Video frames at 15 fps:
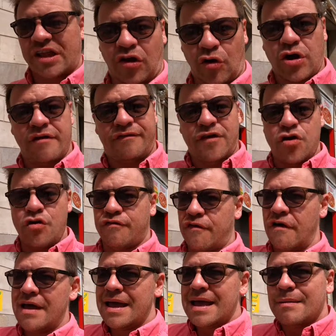I don't know if you've
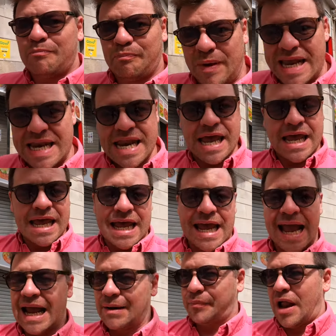been
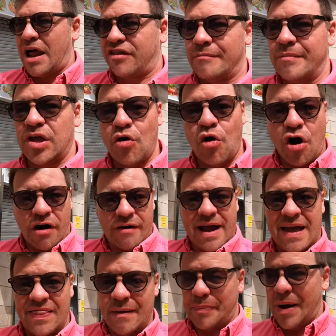in Plaza Mayor
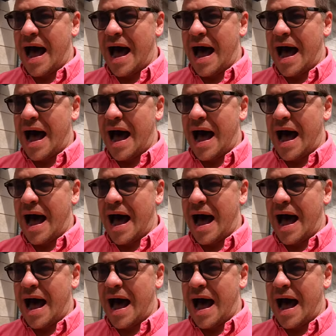in the